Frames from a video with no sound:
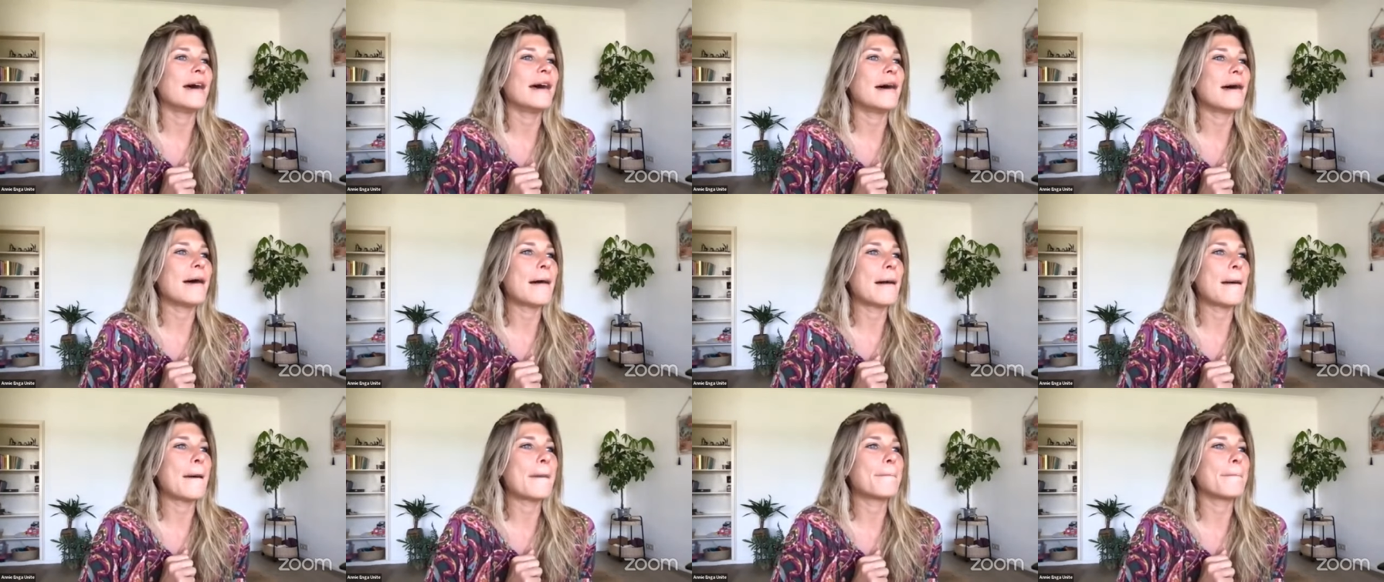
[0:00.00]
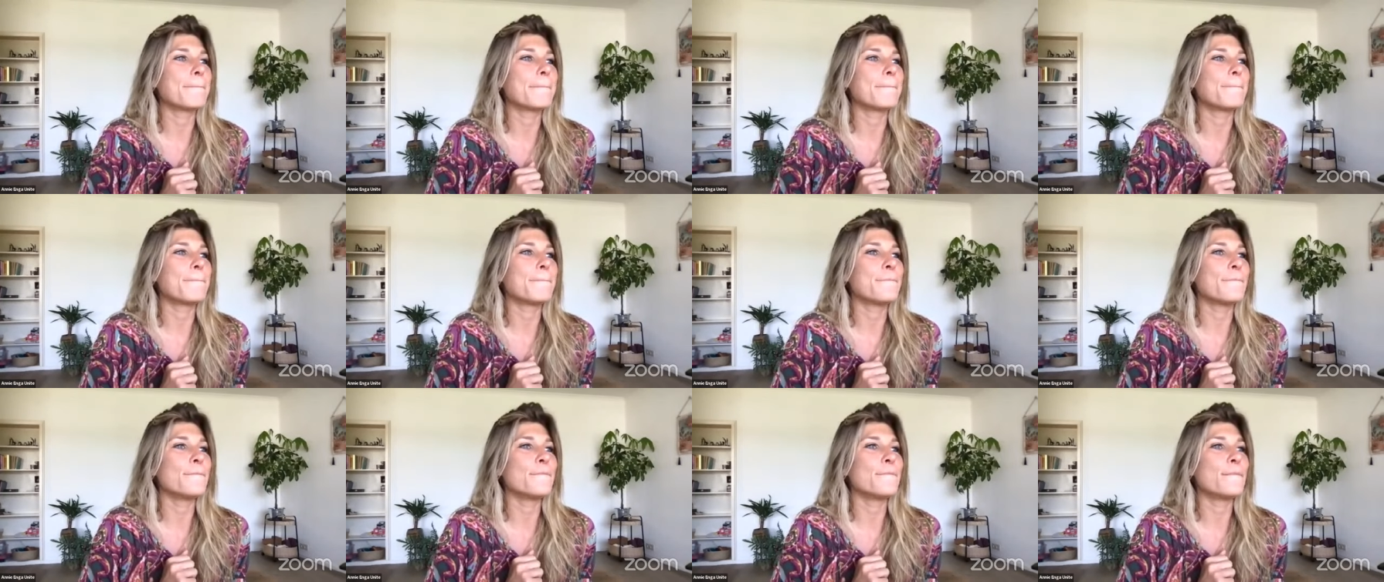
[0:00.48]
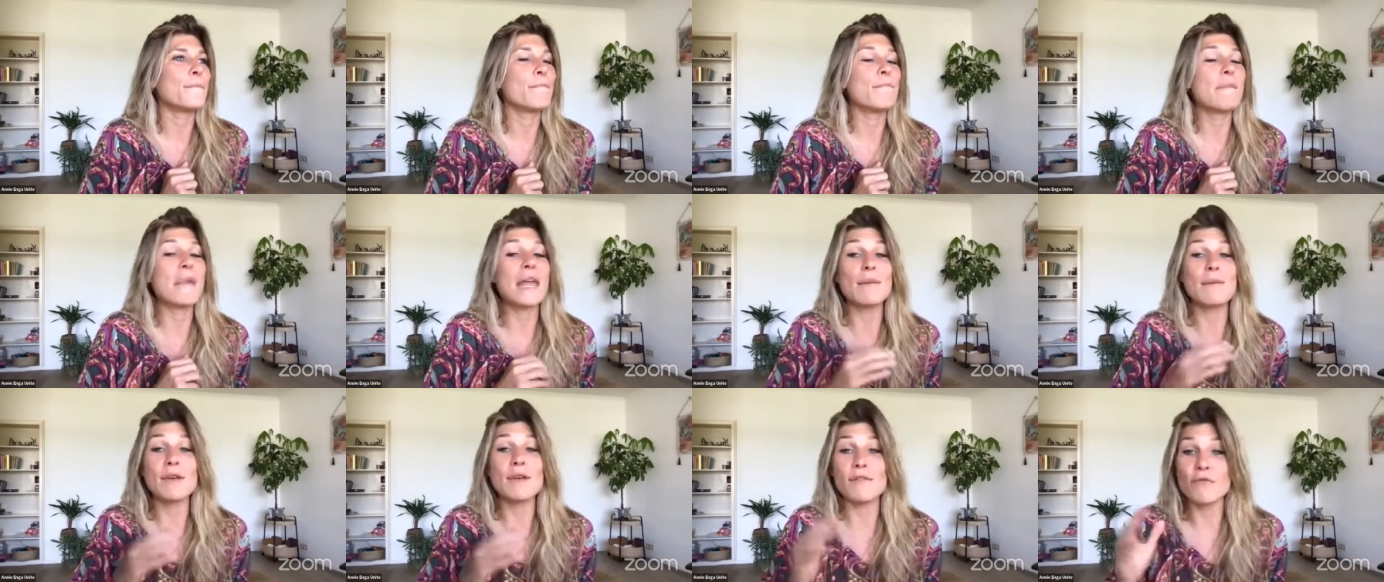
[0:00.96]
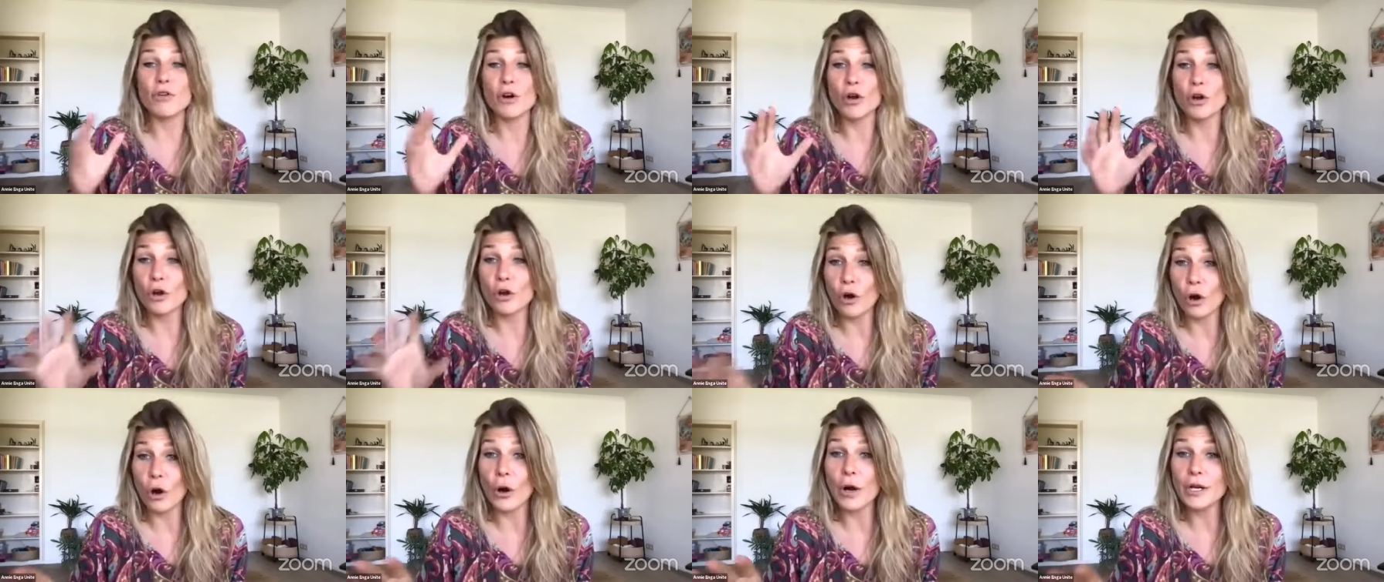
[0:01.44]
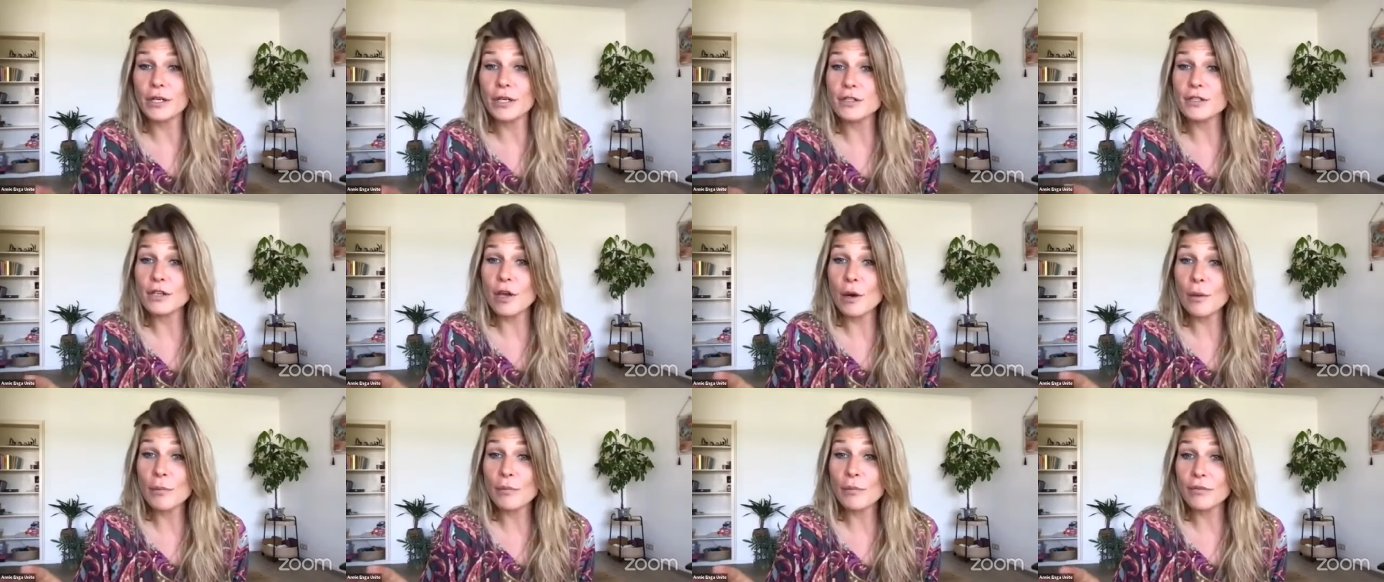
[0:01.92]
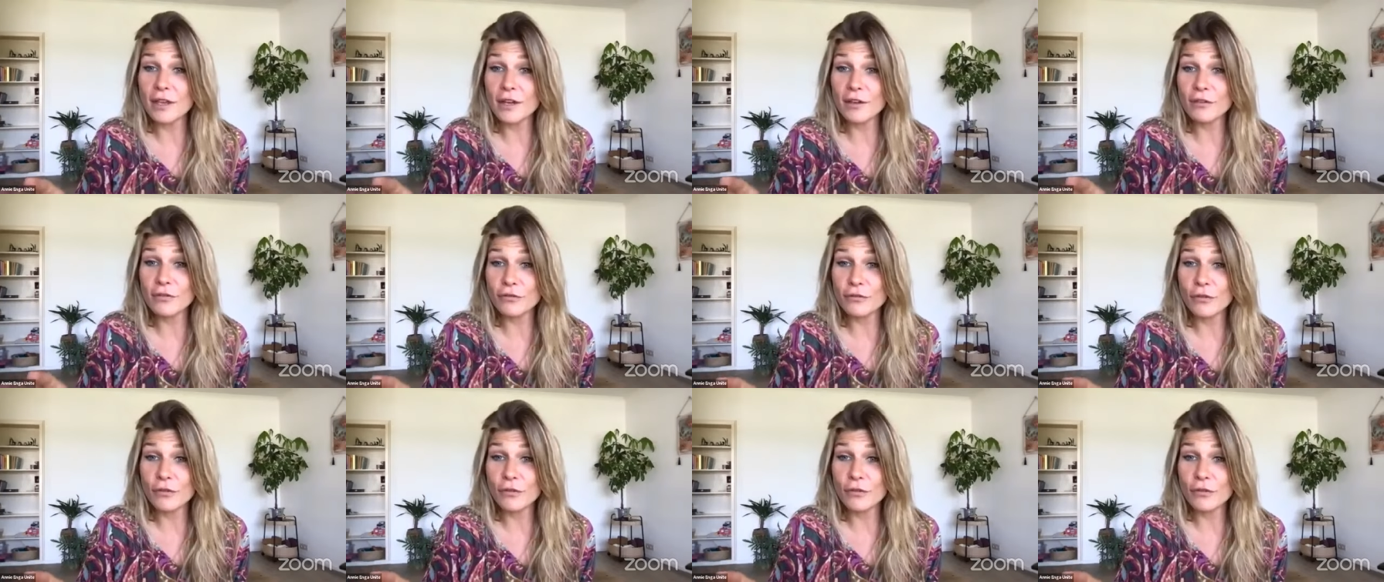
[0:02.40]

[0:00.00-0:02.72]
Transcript: maybe record something